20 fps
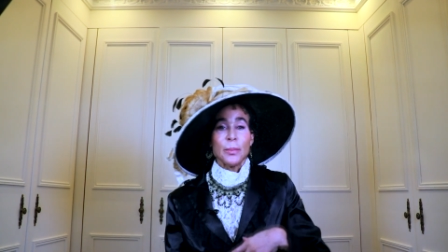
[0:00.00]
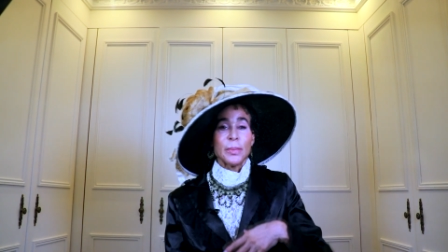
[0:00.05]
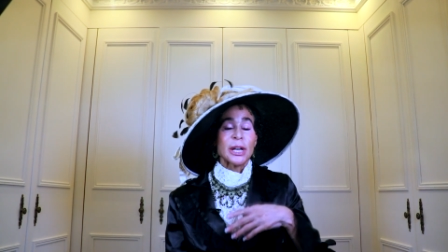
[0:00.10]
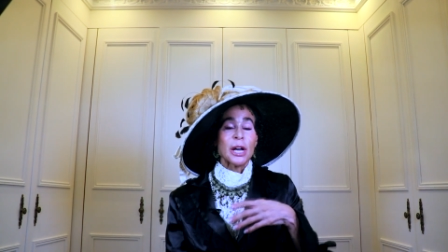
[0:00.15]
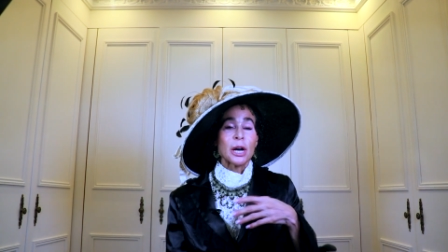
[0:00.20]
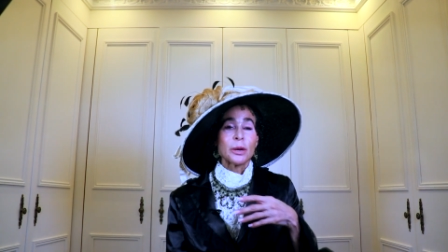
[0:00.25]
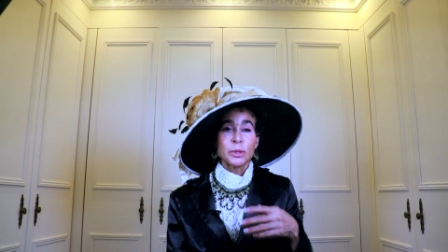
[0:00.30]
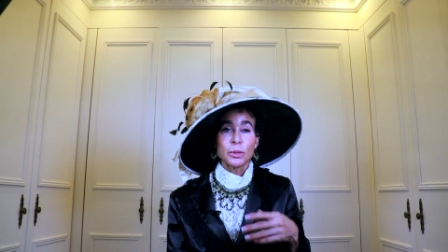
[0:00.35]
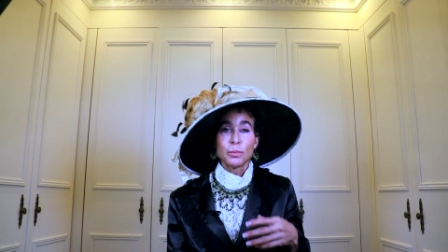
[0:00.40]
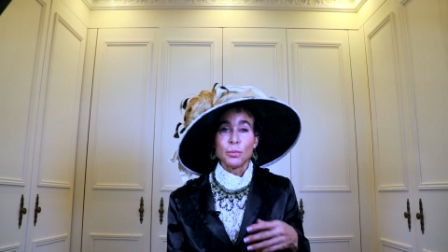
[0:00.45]

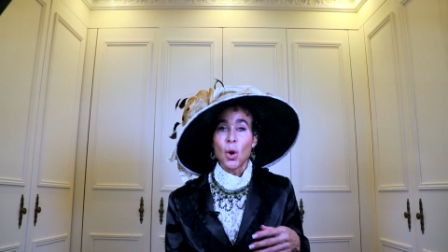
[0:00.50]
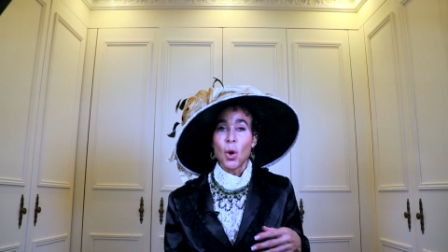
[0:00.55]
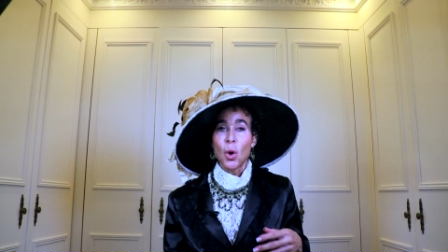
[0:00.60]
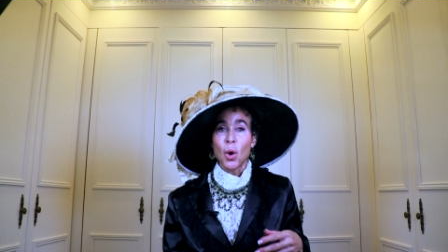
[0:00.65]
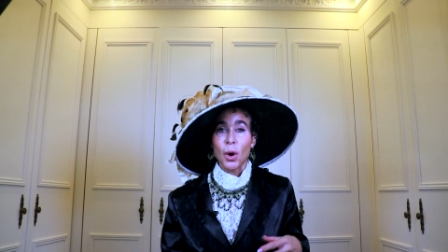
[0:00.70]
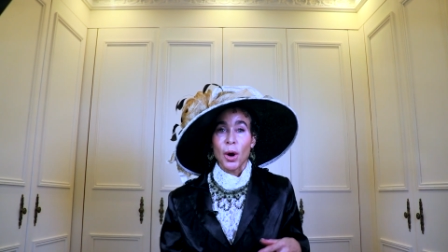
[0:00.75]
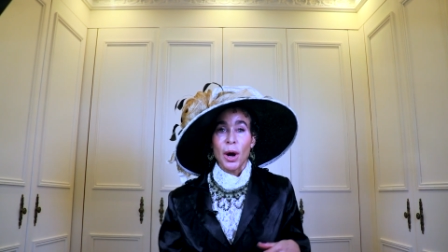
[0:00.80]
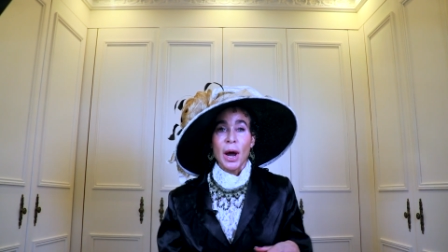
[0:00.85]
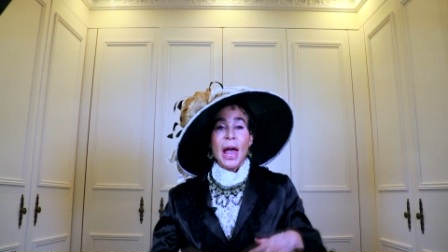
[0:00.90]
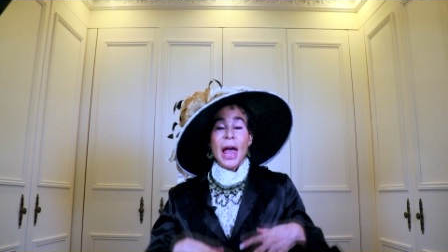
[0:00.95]
becomes
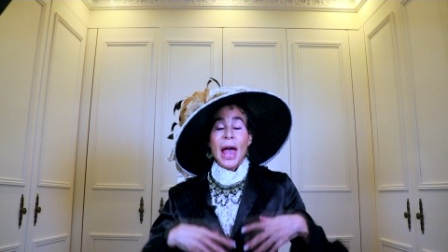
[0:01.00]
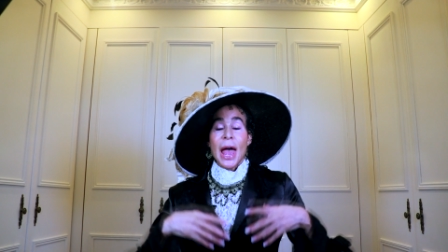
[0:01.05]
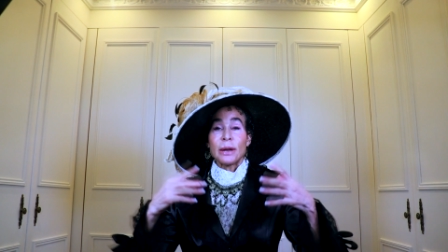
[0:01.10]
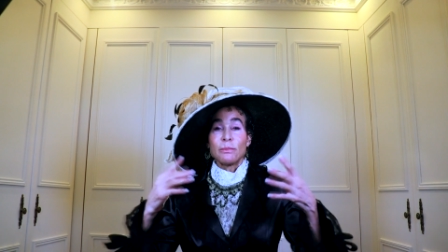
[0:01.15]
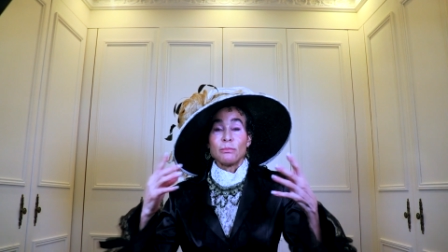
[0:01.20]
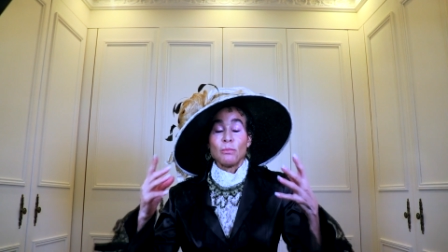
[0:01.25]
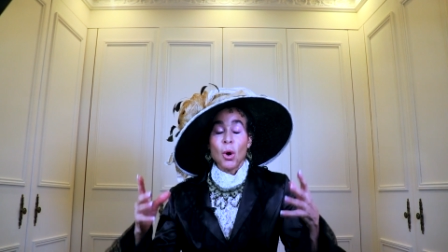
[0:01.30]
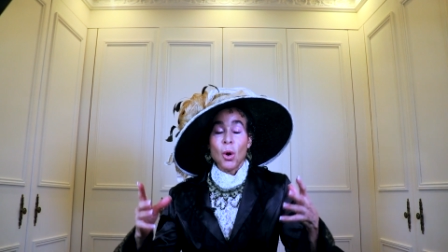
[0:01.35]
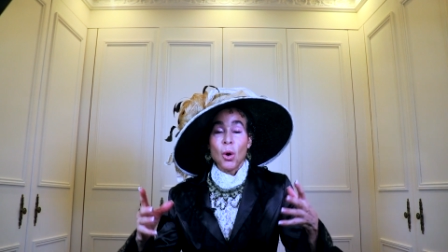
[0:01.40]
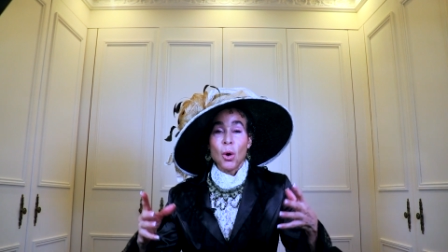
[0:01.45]
more
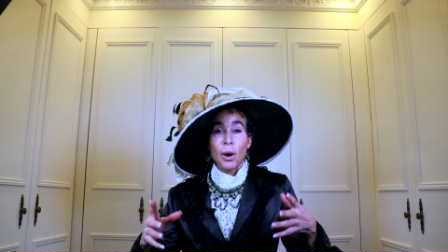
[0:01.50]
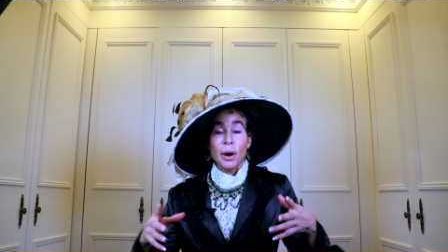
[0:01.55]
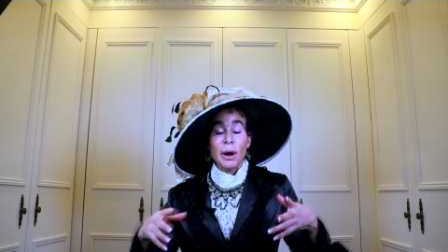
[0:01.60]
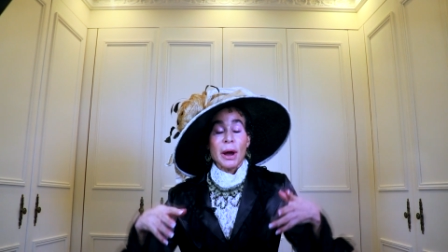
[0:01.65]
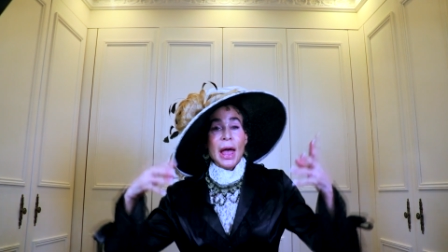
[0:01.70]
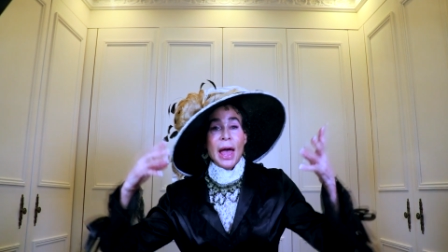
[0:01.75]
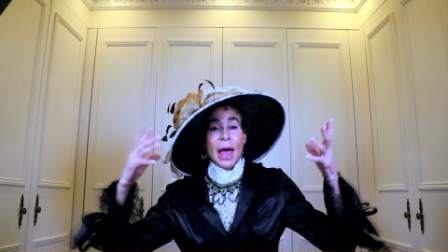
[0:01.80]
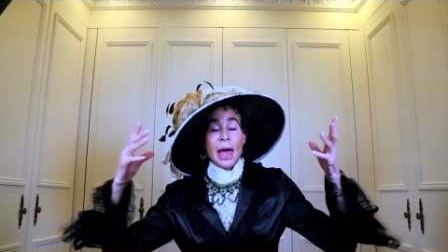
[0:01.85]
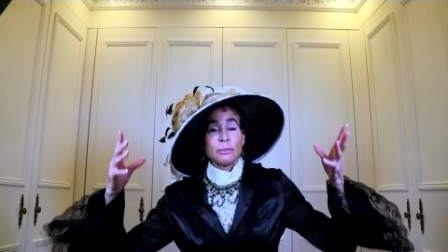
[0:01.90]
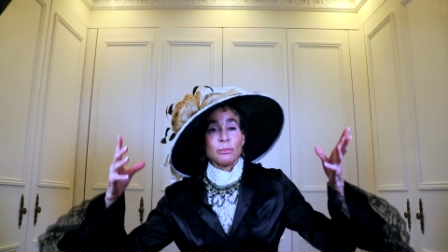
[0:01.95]
and more
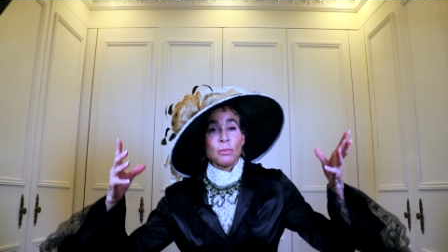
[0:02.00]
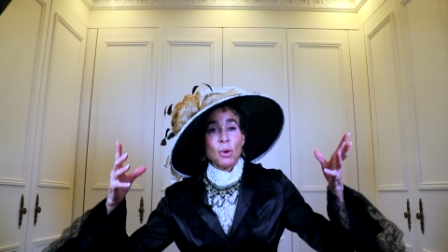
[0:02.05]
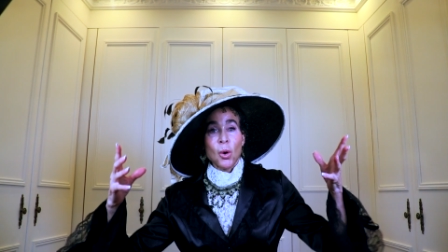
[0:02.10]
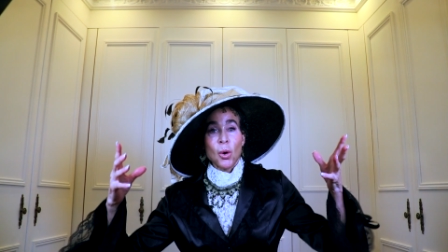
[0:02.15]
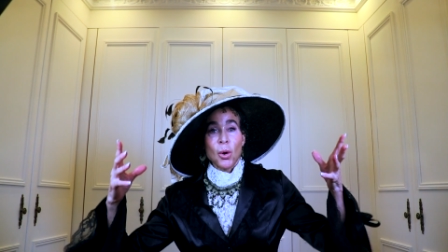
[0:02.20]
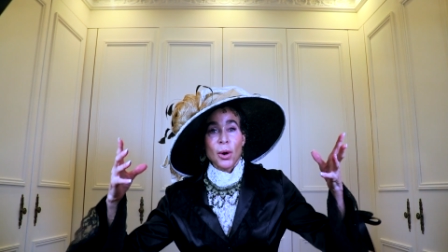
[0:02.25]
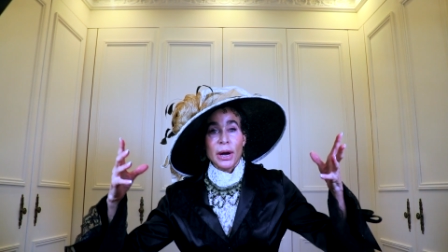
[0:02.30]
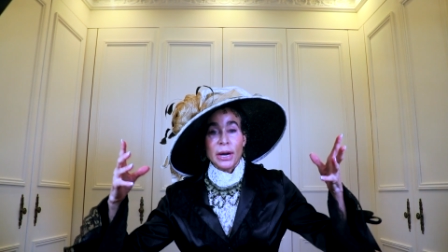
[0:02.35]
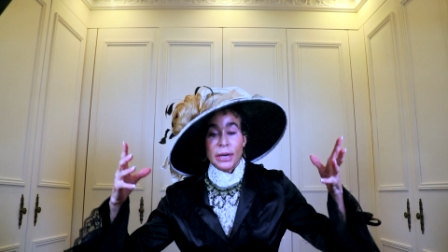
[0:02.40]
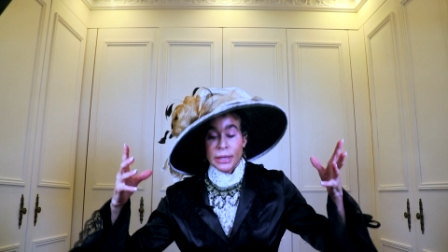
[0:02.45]
and
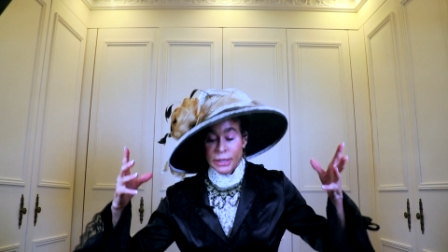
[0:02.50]
more